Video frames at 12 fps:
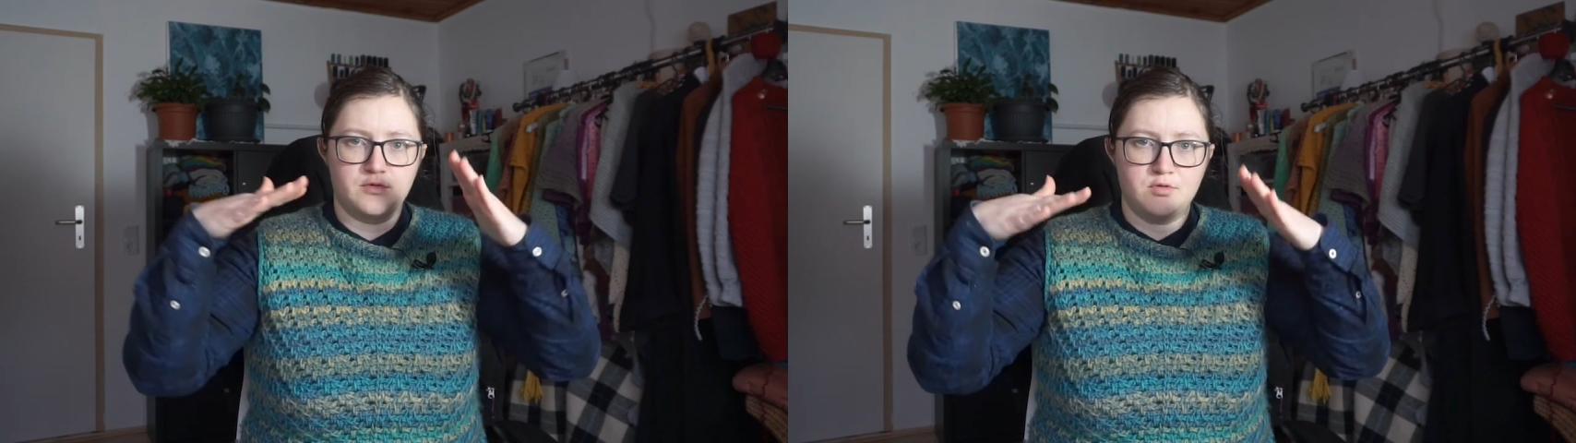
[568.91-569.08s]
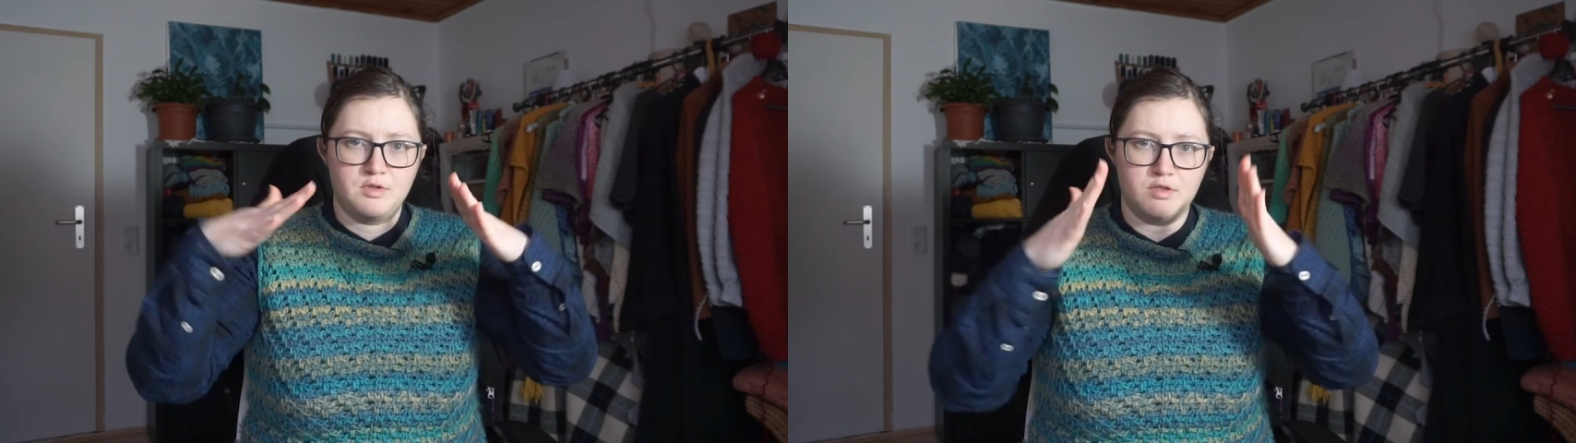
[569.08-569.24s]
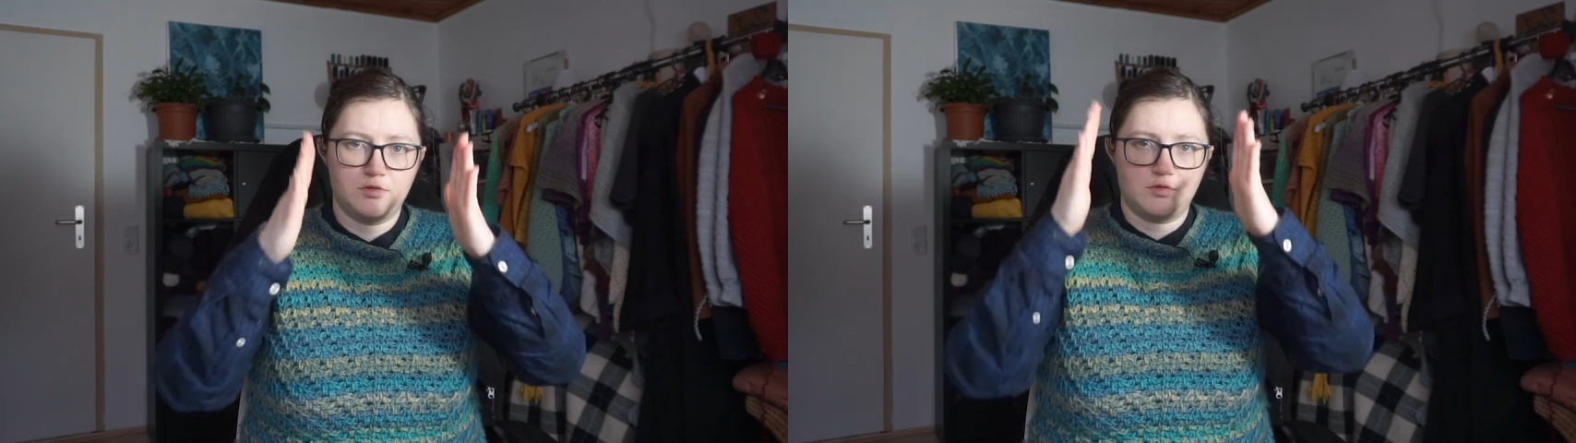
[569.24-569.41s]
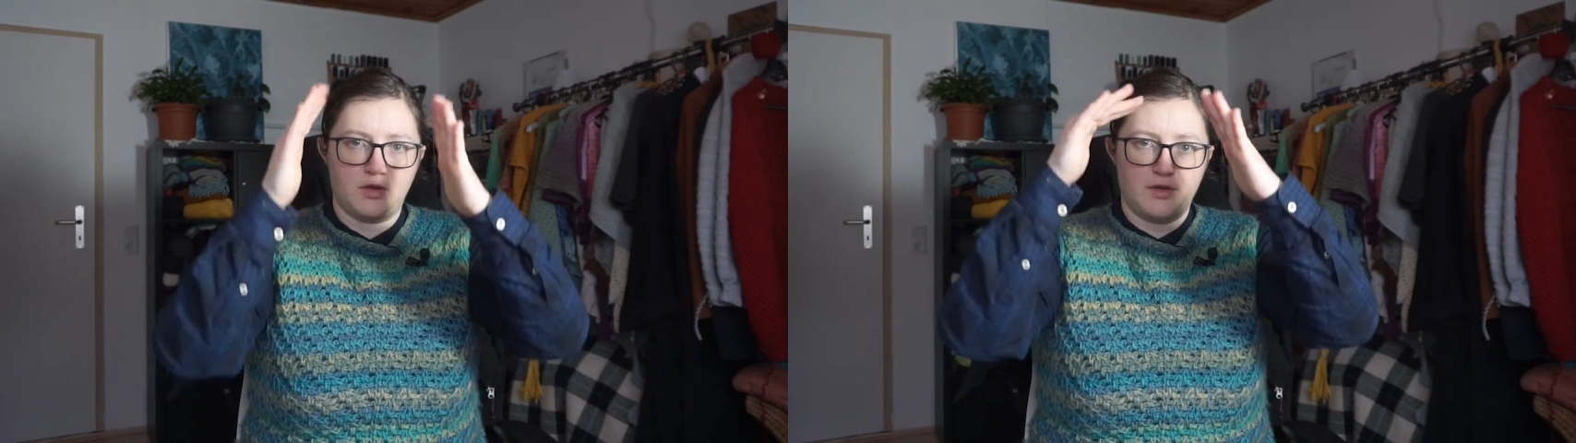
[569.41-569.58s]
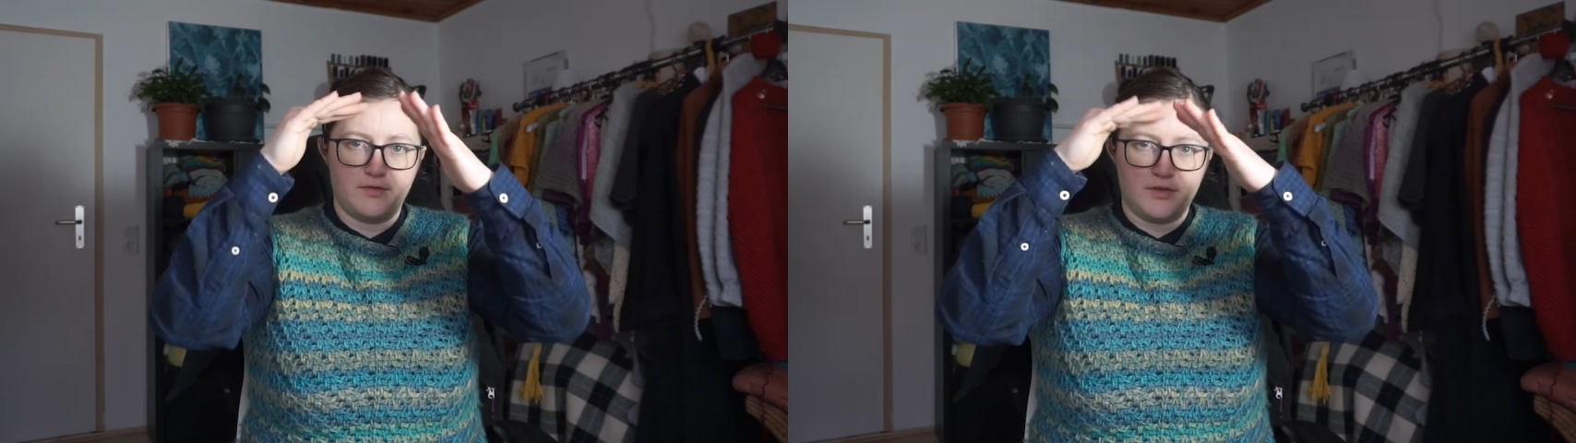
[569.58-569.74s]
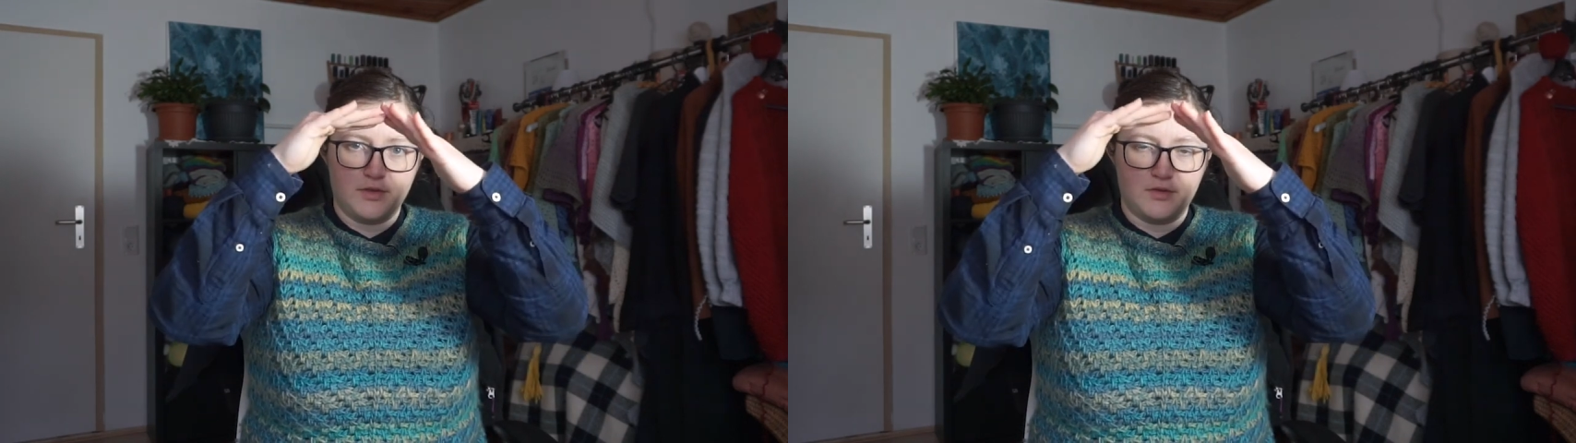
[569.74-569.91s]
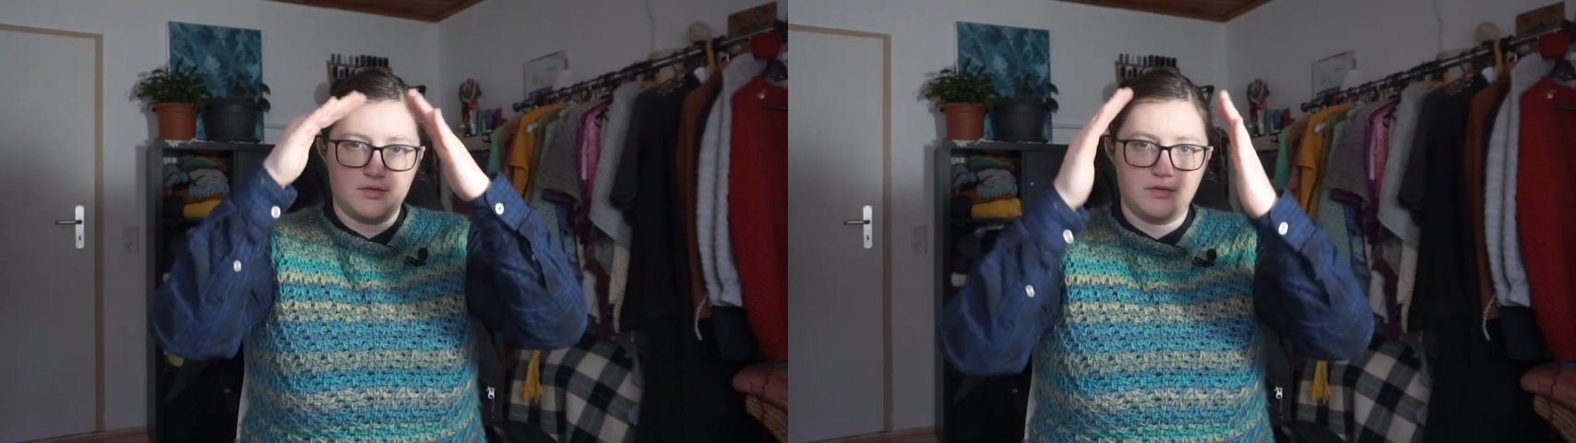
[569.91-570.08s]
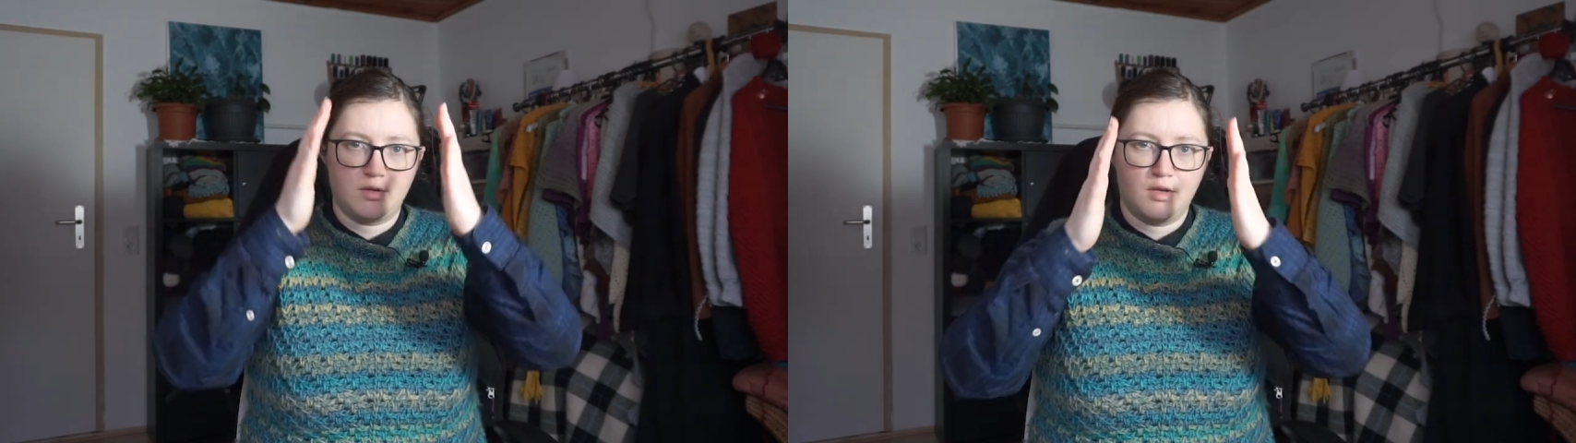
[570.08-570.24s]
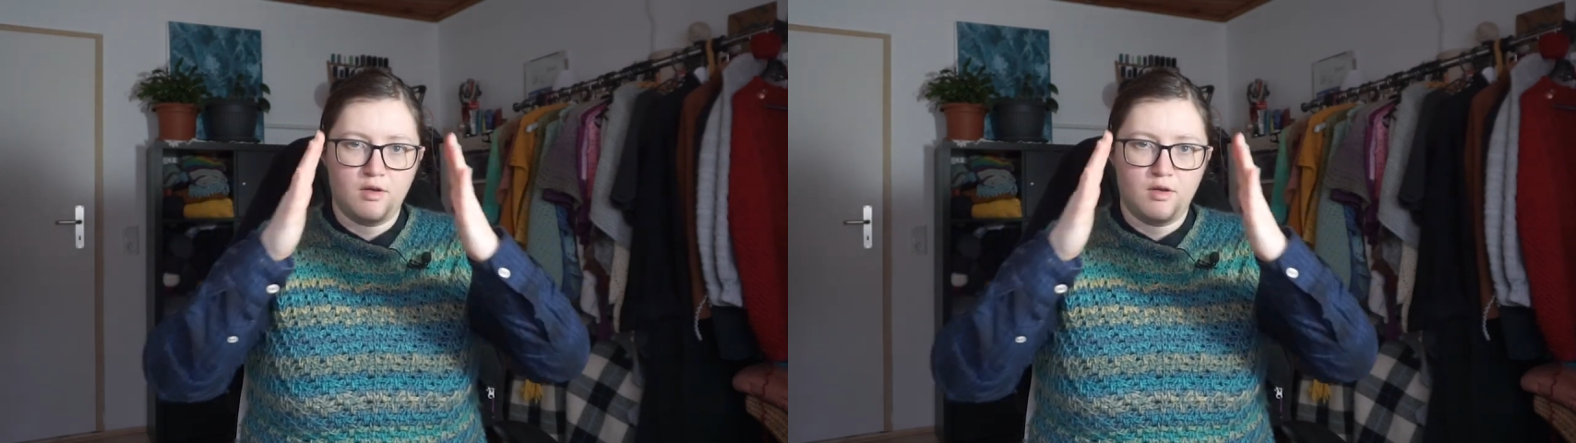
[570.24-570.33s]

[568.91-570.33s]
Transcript: need to have the